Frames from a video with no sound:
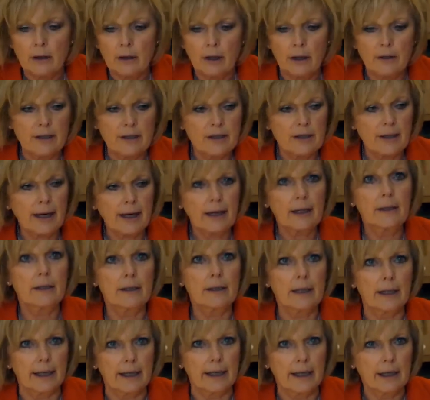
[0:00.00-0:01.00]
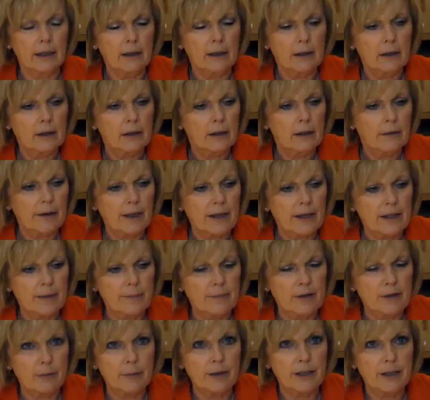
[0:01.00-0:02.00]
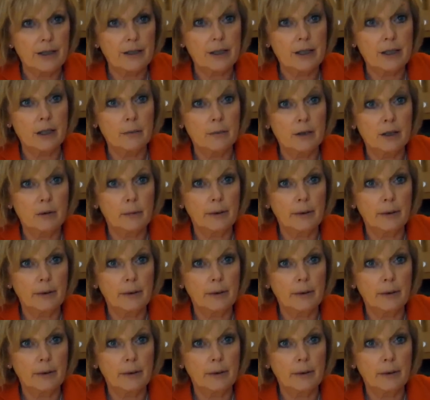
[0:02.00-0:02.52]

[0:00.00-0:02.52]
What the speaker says: and secondly, they seem to be determined